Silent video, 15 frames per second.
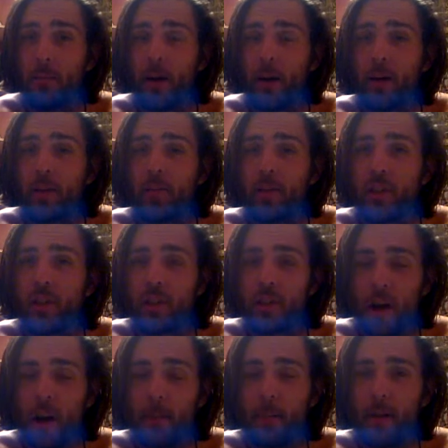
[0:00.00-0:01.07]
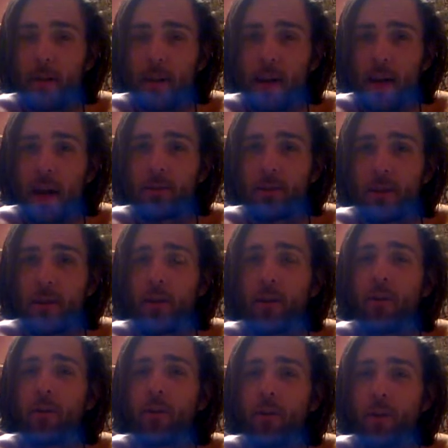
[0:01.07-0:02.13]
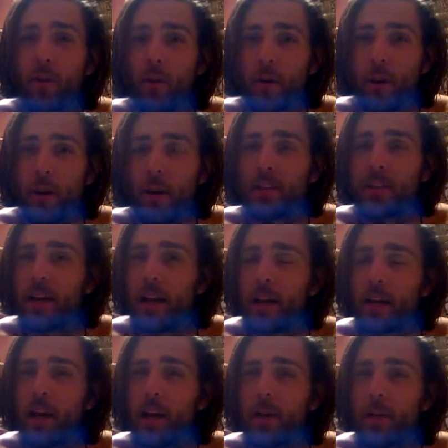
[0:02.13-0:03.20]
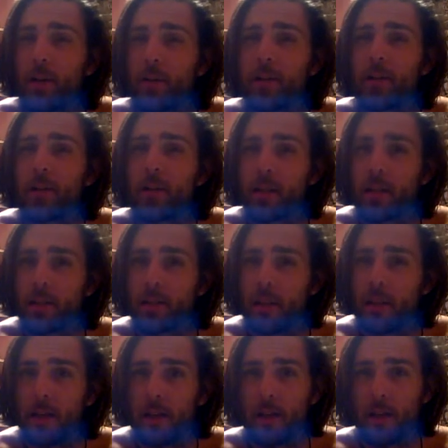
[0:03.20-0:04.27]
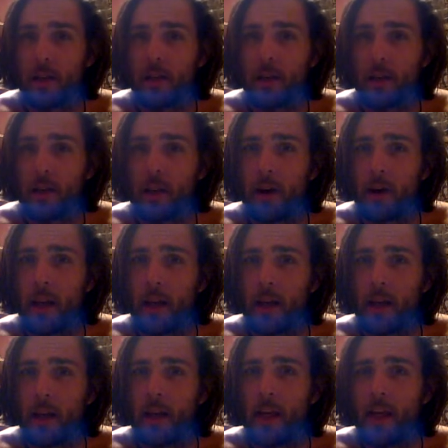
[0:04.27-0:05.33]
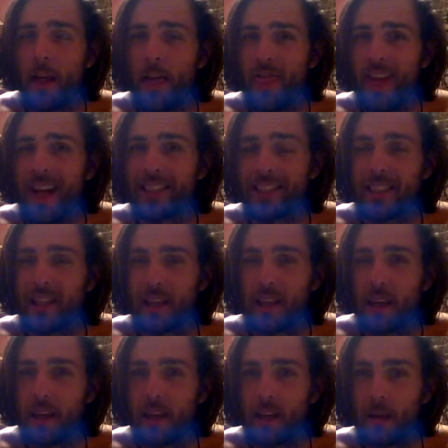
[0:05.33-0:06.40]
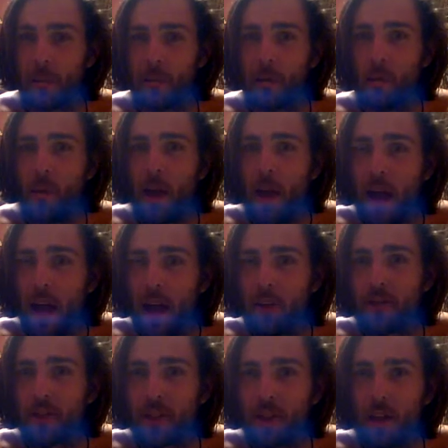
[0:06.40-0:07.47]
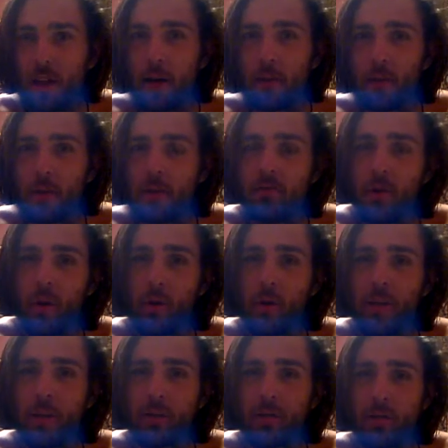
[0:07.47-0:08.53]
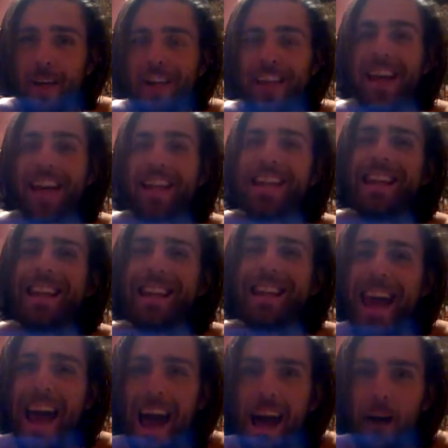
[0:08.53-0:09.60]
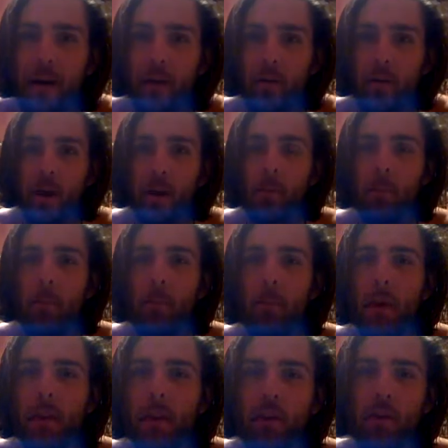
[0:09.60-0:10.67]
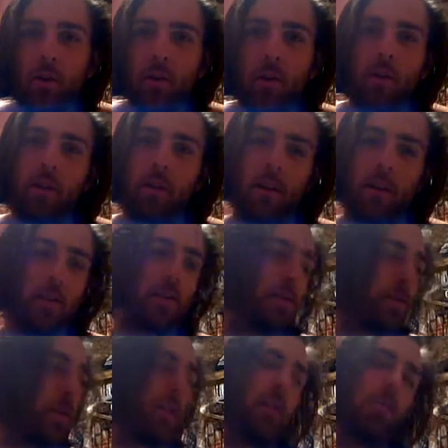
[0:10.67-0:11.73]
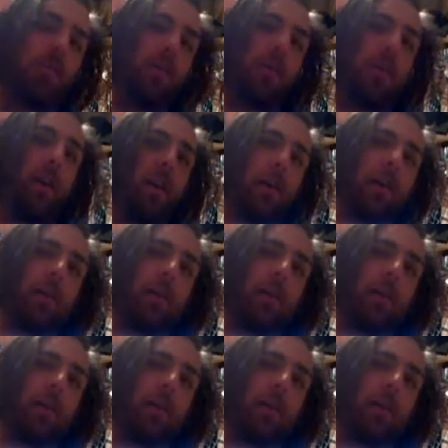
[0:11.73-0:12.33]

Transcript: But if we stop it now, it's only going 40. It's not going to be going 60. All right? That's the thing. We have to stop this runaway train now. Maintenant as the French would say.